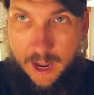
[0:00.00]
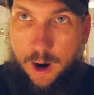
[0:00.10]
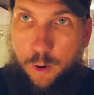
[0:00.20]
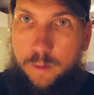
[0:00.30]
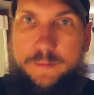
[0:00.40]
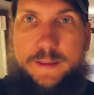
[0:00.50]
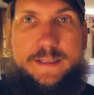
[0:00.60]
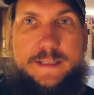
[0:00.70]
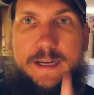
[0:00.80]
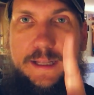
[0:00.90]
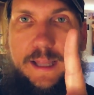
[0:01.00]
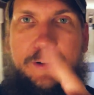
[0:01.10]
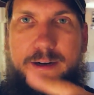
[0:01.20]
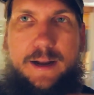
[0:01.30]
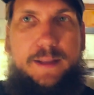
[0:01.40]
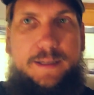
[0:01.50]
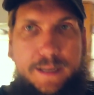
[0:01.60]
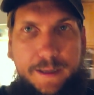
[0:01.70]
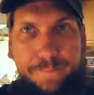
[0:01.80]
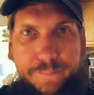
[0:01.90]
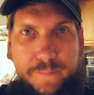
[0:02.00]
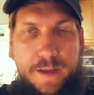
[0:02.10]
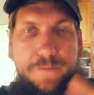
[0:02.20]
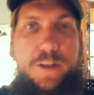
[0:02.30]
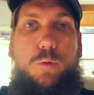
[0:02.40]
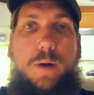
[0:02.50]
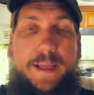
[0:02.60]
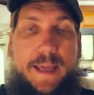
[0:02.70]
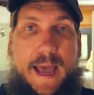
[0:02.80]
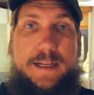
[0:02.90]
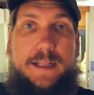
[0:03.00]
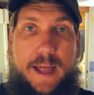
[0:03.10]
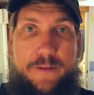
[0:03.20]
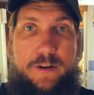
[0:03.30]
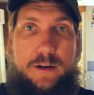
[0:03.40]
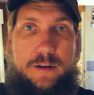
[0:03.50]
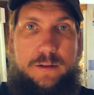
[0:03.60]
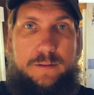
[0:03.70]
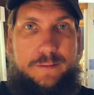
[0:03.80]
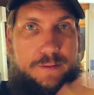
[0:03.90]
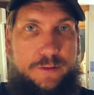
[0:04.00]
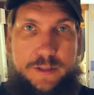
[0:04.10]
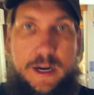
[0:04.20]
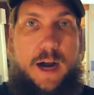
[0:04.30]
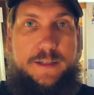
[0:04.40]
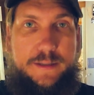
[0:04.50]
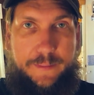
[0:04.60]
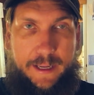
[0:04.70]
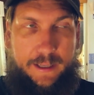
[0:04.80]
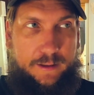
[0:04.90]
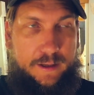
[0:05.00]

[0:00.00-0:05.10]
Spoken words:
Oh, this is a clever, now listen, if you want to get clever, talk to me.